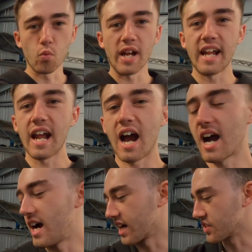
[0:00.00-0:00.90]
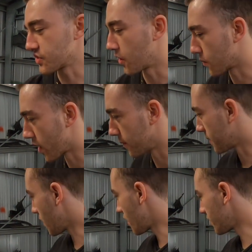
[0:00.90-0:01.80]
we are going to start rambling
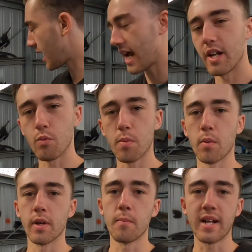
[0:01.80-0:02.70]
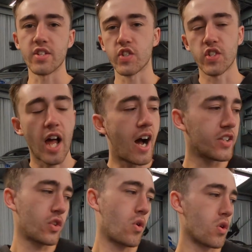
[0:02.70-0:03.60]
on and we're probably going to make a
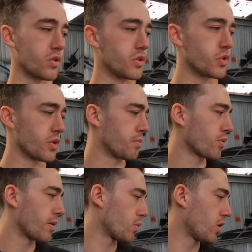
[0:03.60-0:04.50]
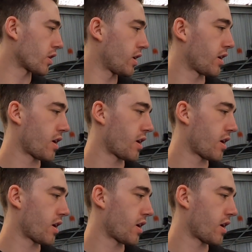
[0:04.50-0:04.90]
start on doing the prep work.